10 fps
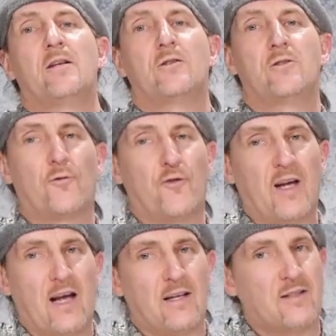Don't
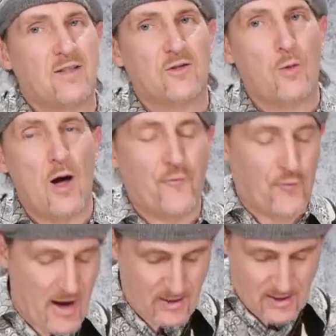forget, it's the 12th
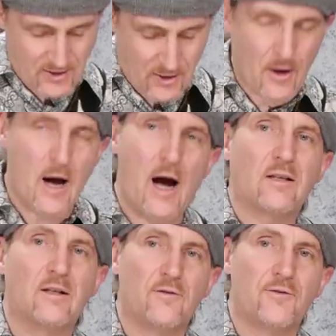fret that's your
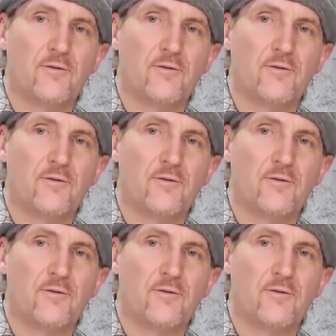octave